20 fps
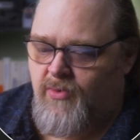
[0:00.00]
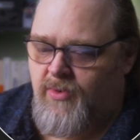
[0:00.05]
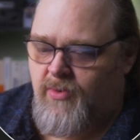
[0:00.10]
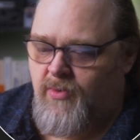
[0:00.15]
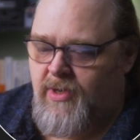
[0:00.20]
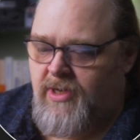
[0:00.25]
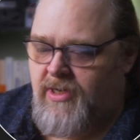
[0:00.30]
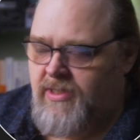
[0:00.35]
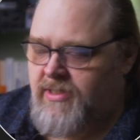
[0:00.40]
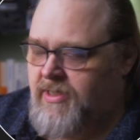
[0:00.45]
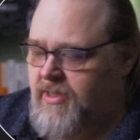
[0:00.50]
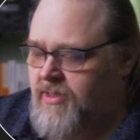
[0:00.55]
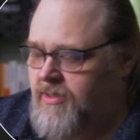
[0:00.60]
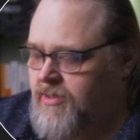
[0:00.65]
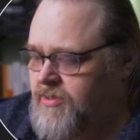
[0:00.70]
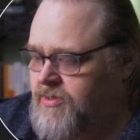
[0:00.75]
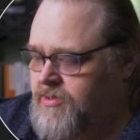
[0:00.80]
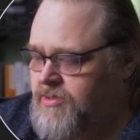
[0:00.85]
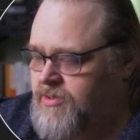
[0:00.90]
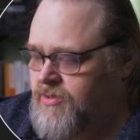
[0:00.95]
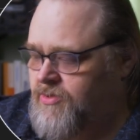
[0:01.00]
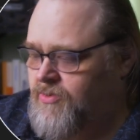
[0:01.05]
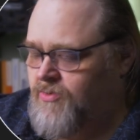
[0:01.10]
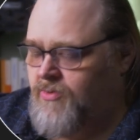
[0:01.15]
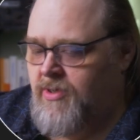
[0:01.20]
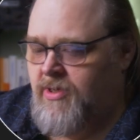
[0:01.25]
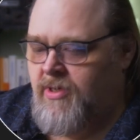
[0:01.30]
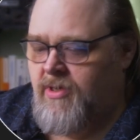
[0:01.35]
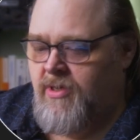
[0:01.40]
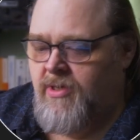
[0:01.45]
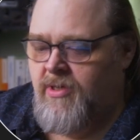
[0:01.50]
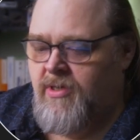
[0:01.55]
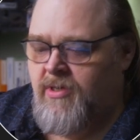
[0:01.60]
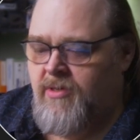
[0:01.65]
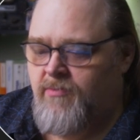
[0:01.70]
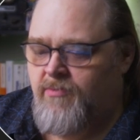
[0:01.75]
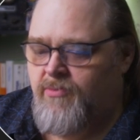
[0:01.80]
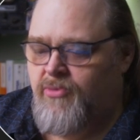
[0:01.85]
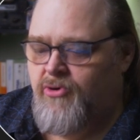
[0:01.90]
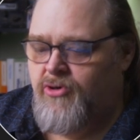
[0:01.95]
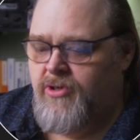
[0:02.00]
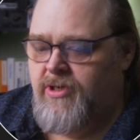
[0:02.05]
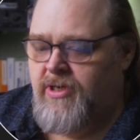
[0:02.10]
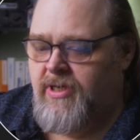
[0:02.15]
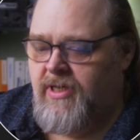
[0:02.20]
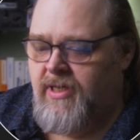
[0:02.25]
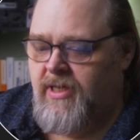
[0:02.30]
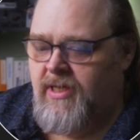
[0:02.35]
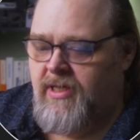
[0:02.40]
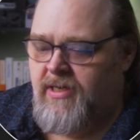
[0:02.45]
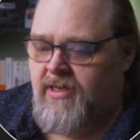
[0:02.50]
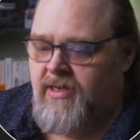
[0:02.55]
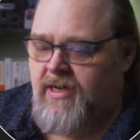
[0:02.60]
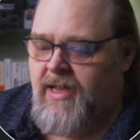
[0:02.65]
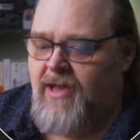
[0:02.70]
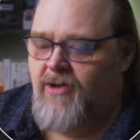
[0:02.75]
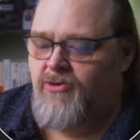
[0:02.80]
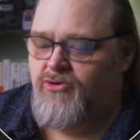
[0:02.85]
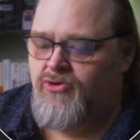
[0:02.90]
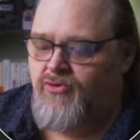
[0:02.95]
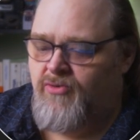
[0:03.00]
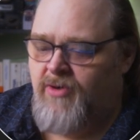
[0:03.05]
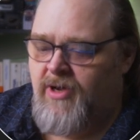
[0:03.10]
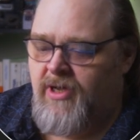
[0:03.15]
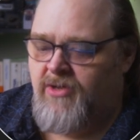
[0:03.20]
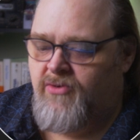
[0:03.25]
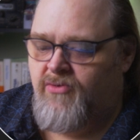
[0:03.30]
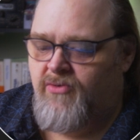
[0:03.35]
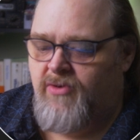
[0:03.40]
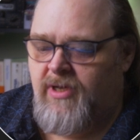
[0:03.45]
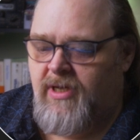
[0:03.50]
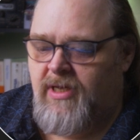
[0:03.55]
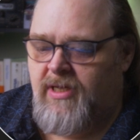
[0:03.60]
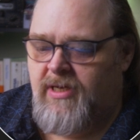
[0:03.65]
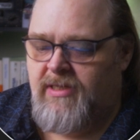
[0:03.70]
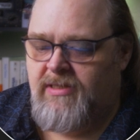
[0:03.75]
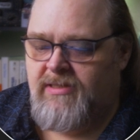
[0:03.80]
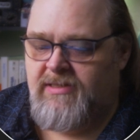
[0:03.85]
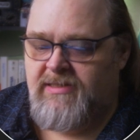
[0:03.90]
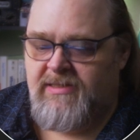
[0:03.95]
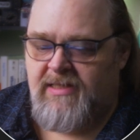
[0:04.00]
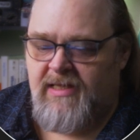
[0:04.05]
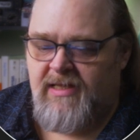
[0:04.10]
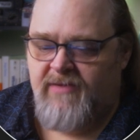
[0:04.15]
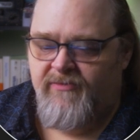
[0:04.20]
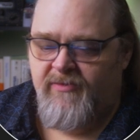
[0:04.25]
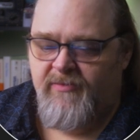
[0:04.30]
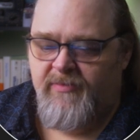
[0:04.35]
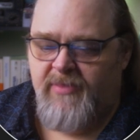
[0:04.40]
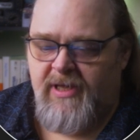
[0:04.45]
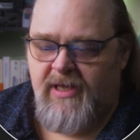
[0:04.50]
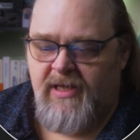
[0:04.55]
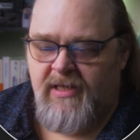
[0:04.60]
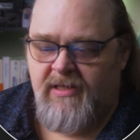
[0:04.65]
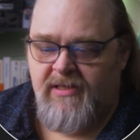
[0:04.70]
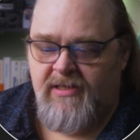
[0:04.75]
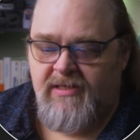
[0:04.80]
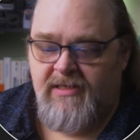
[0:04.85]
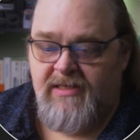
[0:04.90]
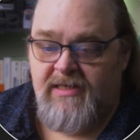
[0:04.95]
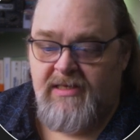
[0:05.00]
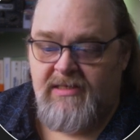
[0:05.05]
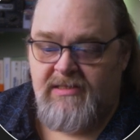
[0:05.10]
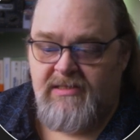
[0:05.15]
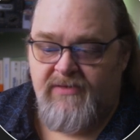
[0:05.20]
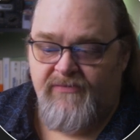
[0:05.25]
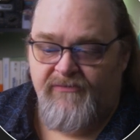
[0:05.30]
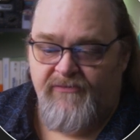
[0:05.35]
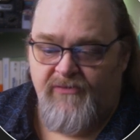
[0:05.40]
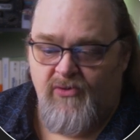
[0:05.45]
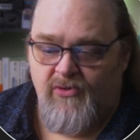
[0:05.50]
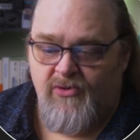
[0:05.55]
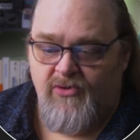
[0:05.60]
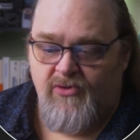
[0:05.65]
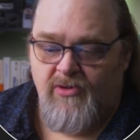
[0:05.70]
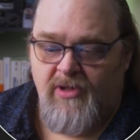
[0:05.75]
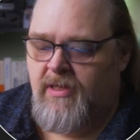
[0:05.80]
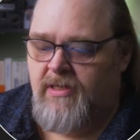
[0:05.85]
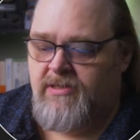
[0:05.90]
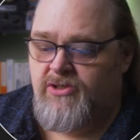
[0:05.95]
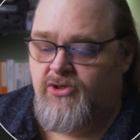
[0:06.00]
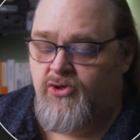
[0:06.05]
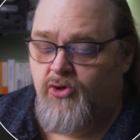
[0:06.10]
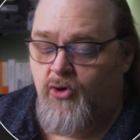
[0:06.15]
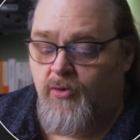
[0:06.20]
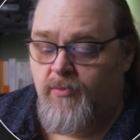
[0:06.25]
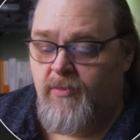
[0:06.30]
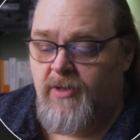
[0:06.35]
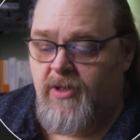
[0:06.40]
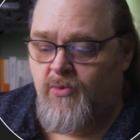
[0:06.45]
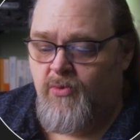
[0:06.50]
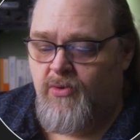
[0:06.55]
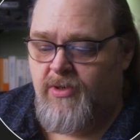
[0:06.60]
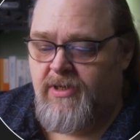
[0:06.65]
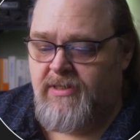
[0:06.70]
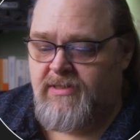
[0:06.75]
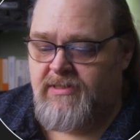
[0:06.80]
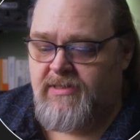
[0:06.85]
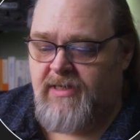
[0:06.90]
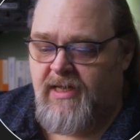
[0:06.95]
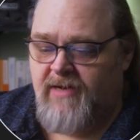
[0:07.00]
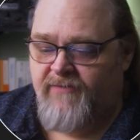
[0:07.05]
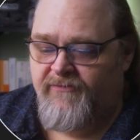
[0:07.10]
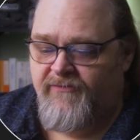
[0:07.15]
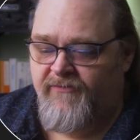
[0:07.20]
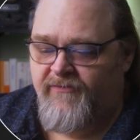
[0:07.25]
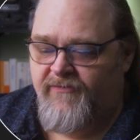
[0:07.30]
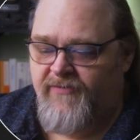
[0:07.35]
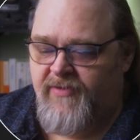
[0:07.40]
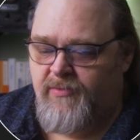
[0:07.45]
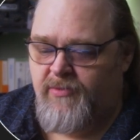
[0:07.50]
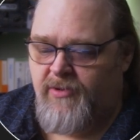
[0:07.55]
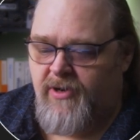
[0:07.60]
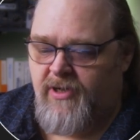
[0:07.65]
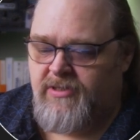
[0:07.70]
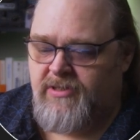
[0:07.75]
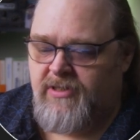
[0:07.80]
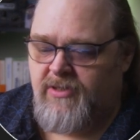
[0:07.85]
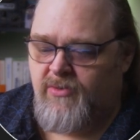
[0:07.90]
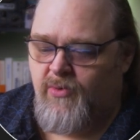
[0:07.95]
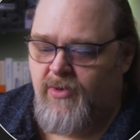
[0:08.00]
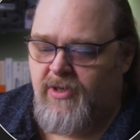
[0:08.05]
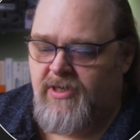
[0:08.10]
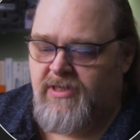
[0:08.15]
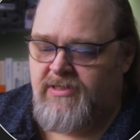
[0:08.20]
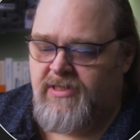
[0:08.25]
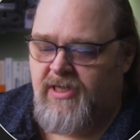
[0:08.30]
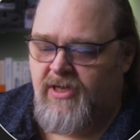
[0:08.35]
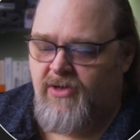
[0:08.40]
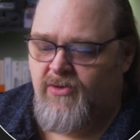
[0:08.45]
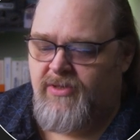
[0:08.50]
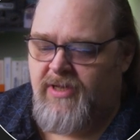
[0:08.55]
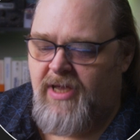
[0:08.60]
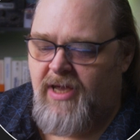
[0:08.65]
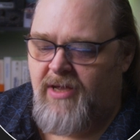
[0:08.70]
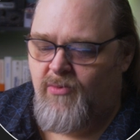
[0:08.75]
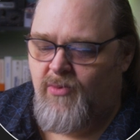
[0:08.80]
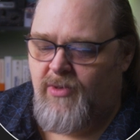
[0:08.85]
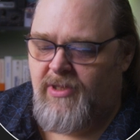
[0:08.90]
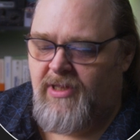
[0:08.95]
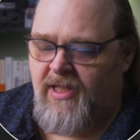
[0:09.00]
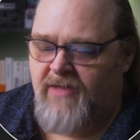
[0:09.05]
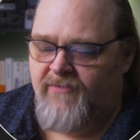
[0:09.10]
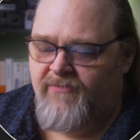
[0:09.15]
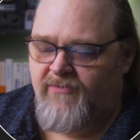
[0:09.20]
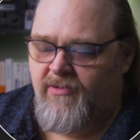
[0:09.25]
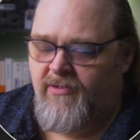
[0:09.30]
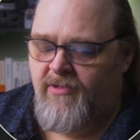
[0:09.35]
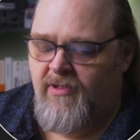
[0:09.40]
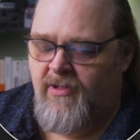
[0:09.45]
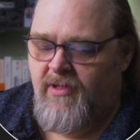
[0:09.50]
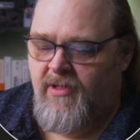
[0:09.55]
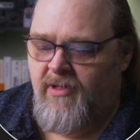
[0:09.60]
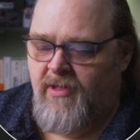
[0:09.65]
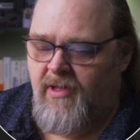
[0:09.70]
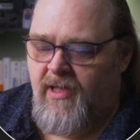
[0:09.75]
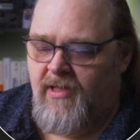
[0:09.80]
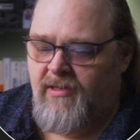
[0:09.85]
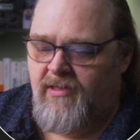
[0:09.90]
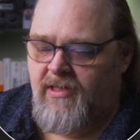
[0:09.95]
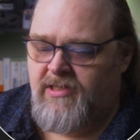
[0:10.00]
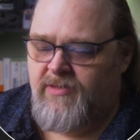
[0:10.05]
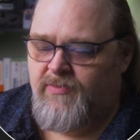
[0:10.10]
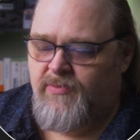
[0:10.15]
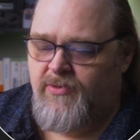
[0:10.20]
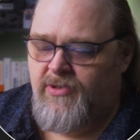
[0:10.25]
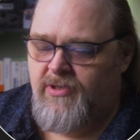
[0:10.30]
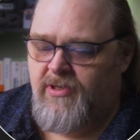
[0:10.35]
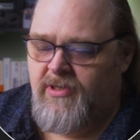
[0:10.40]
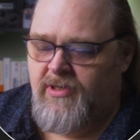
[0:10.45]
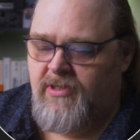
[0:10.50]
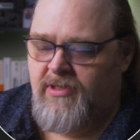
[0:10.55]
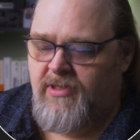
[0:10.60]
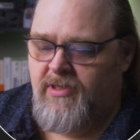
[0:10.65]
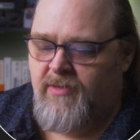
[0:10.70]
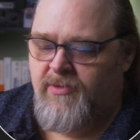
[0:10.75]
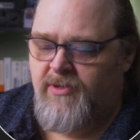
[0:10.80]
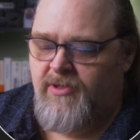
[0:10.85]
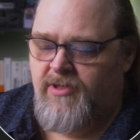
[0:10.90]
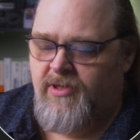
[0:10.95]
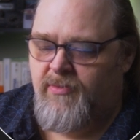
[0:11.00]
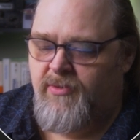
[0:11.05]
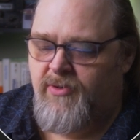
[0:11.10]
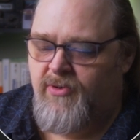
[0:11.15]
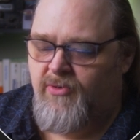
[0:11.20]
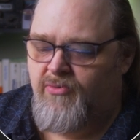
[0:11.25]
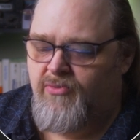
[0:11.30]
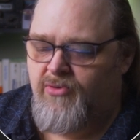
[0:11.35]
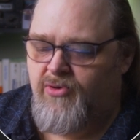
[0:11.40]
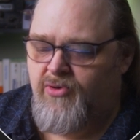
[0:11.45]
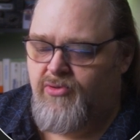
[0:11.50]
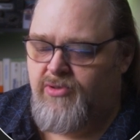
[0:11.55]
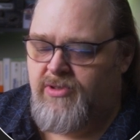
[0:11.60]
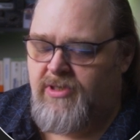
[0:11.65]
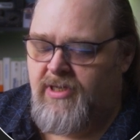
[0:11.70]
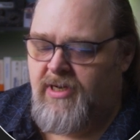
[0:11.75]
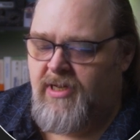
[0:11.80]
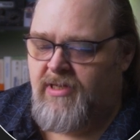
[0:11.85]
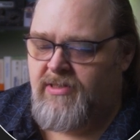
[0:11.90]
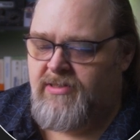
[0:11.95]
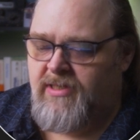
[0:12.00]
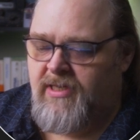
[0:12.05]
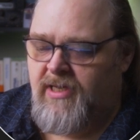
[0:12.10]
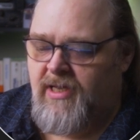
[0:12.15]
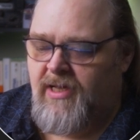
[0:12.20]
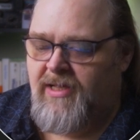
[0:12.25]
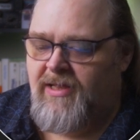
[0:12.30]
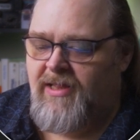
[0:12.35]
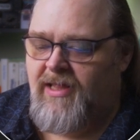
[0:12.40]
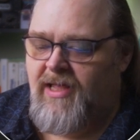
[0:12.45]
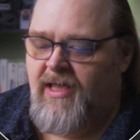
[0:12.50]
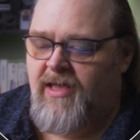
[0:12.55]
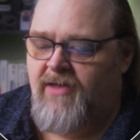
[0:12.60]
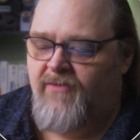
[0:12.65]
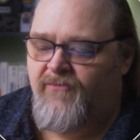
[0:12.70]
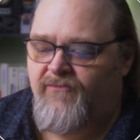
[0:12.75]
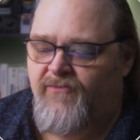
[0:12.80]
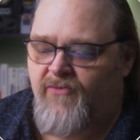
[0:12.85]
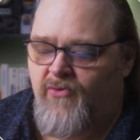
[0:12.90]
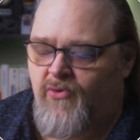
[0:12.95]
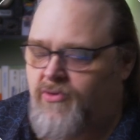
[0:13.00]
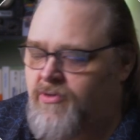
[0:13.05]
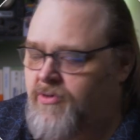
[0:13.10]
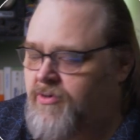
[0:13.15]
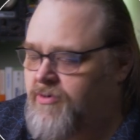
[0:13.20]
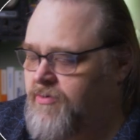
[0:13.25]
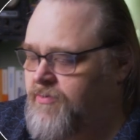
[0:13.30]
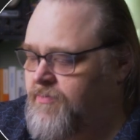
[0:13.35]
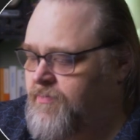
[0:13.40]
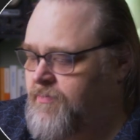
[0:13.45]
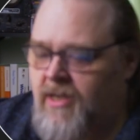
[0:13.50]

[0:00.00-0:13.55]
We want to tell it to put it in an out directory. And instead of it being the dist folder, as it normally would inside of a Vite project, we're going to say go down one level and let's put it in wwwroot, and I'll say a client folder.